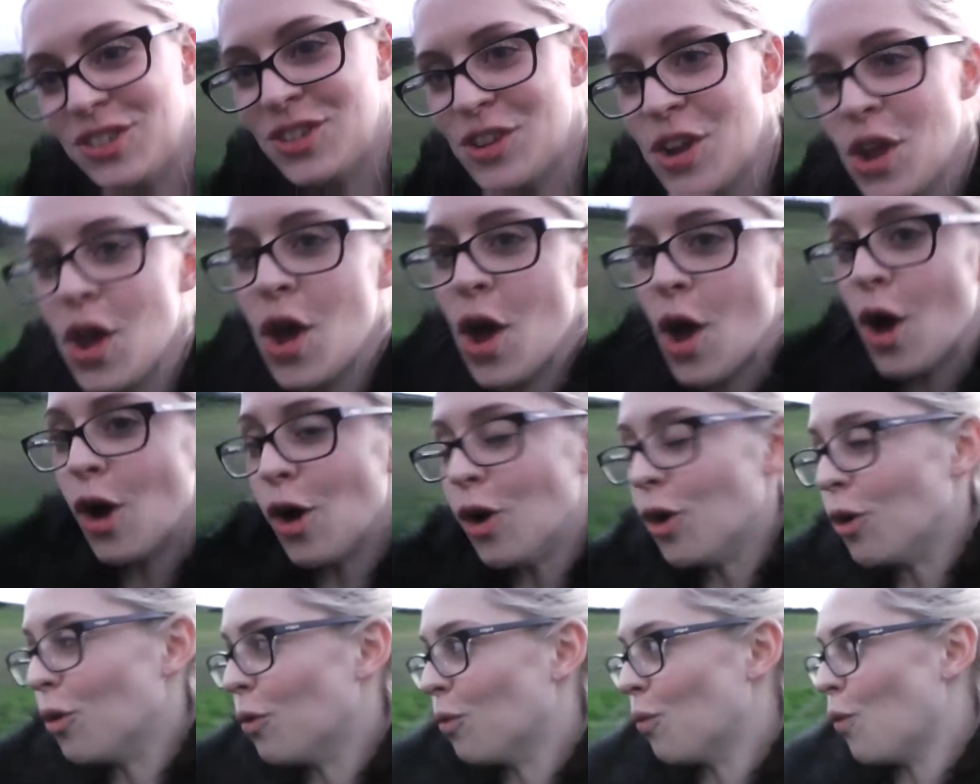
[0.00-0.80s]

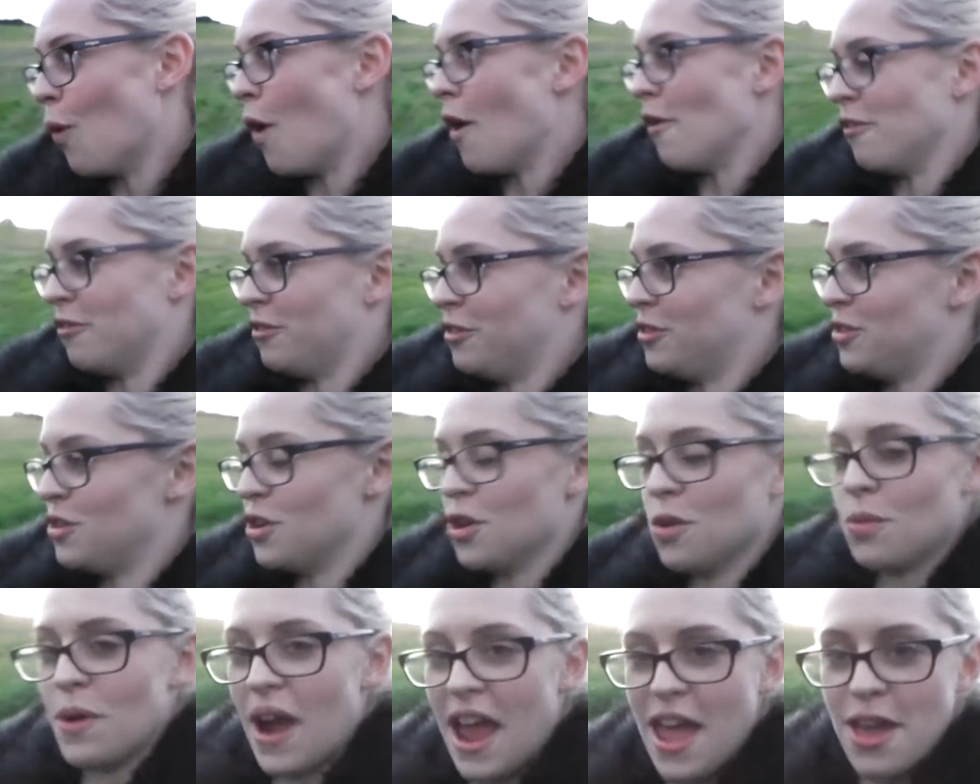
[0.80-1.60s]
waft
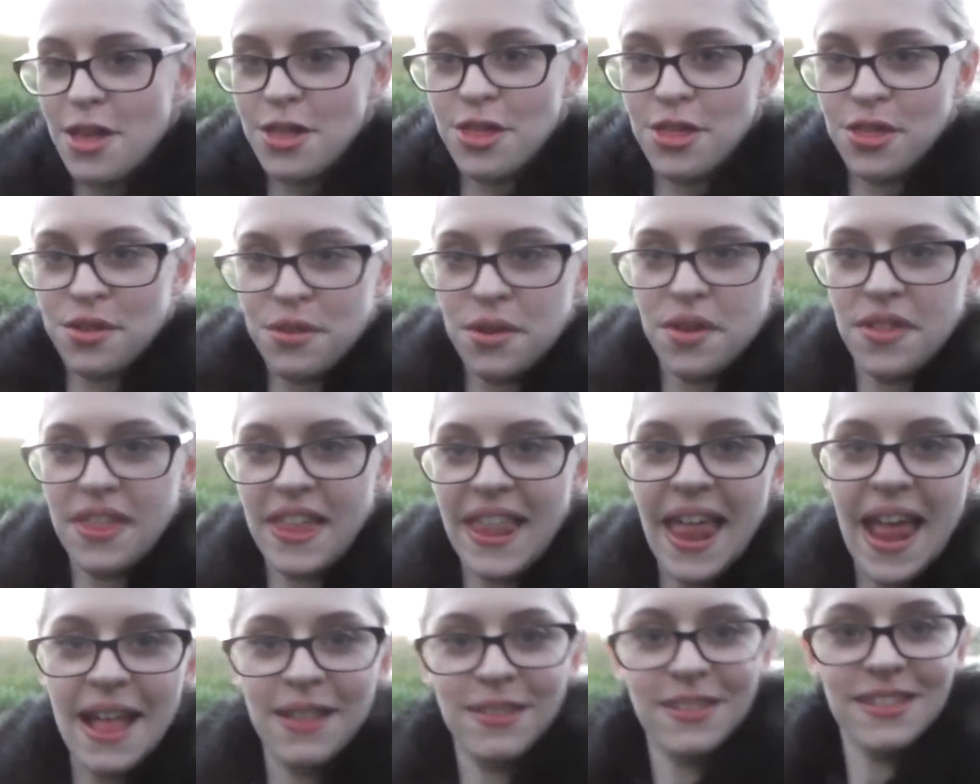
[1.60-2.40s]
your way through the
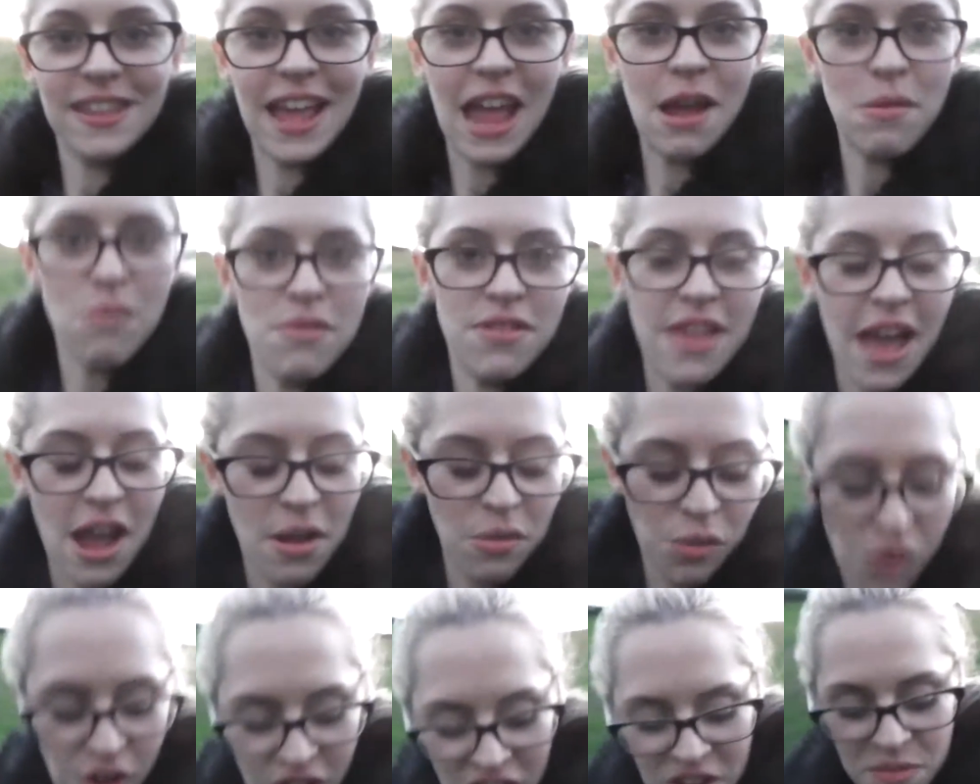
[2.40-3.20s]
landscape without
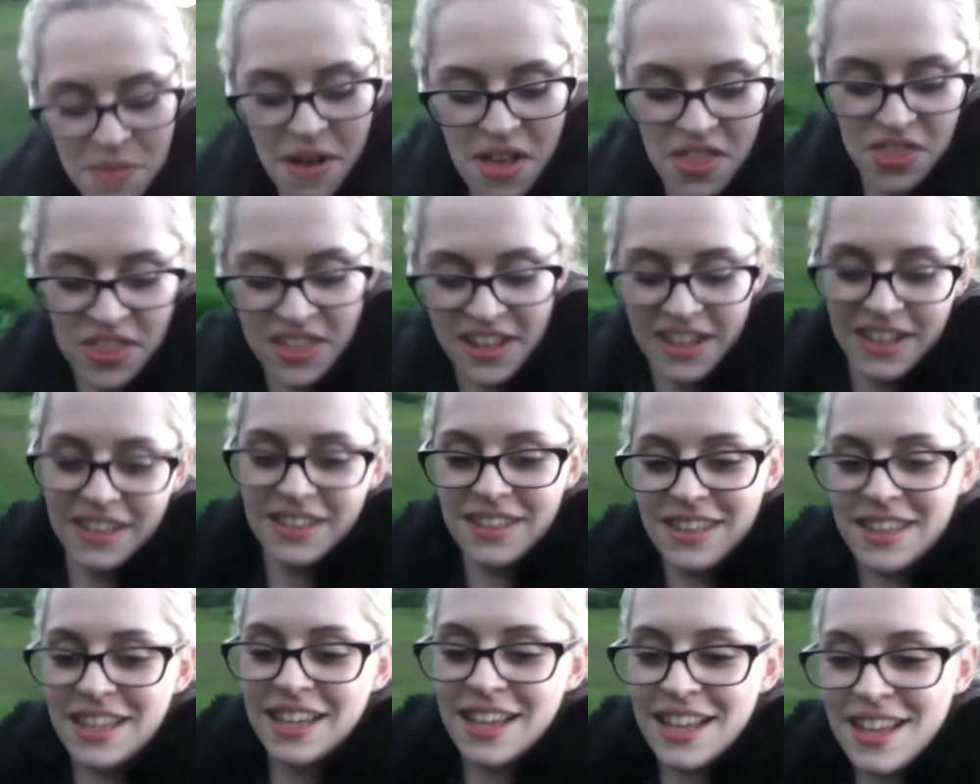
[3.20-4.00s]
worrying about
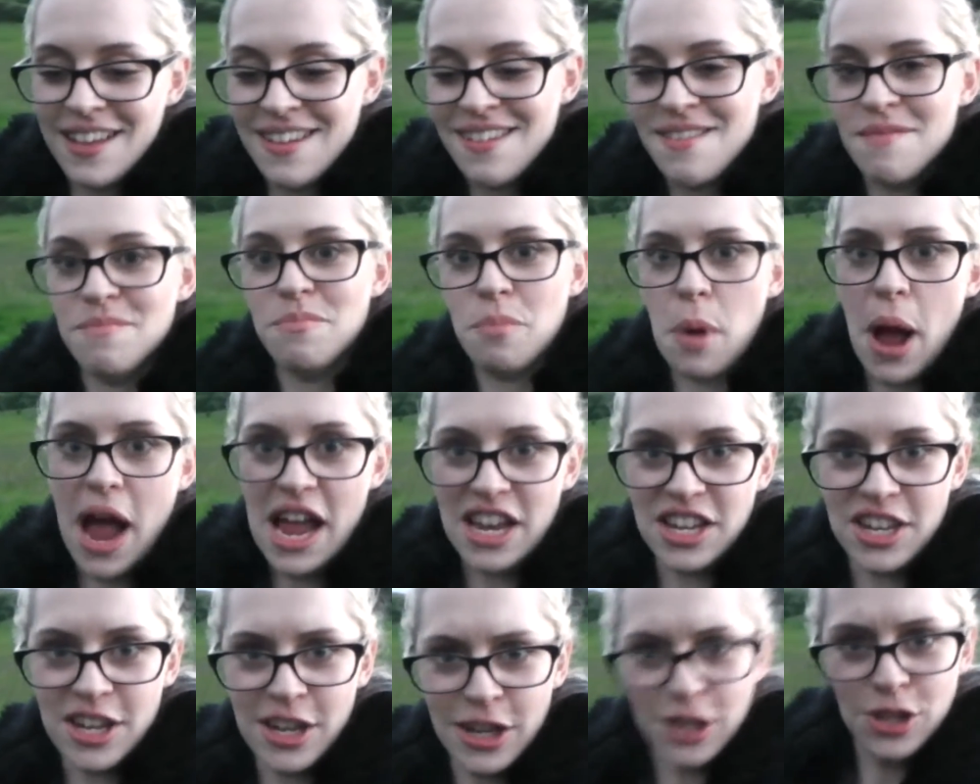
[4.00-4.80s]
things
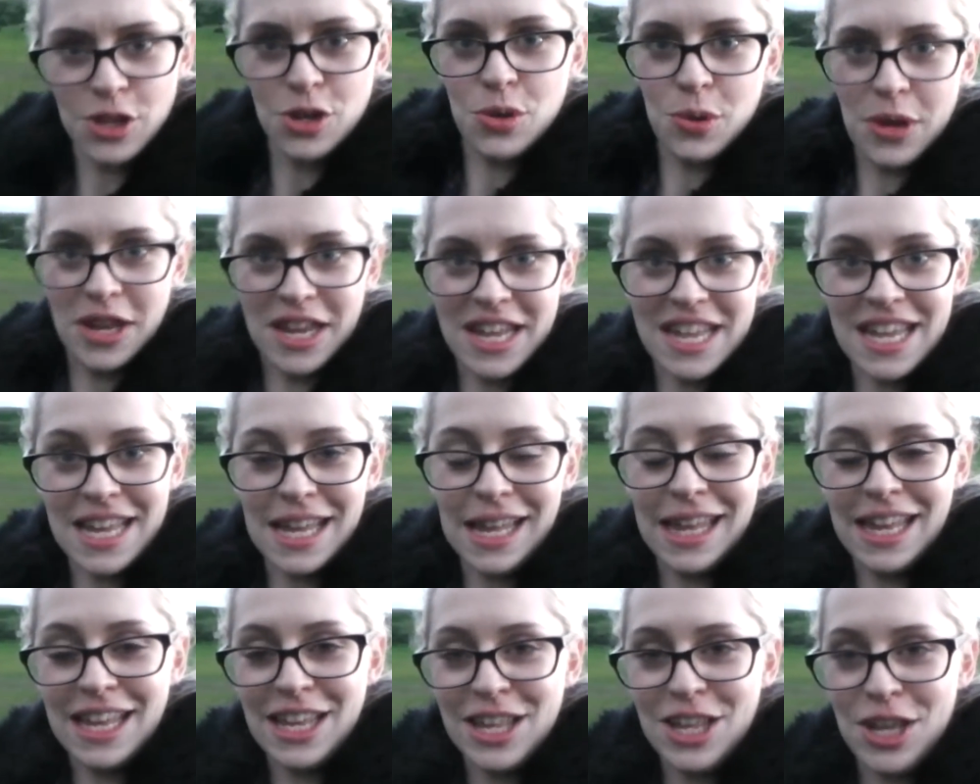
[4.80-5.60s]
biting you and
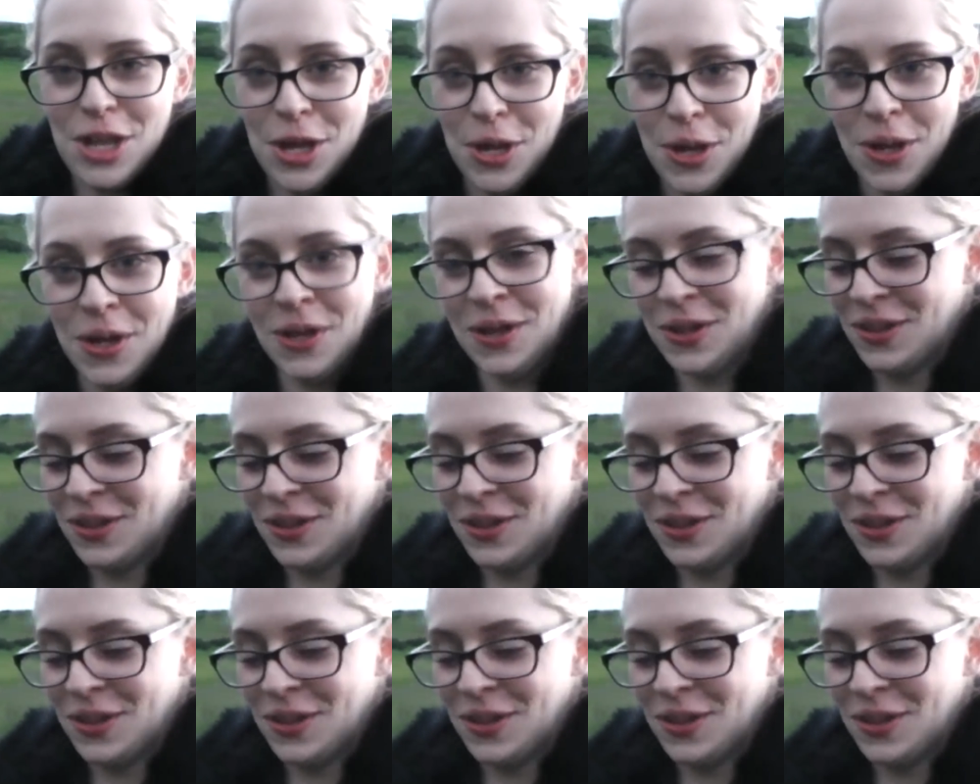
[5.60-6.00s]
killing you.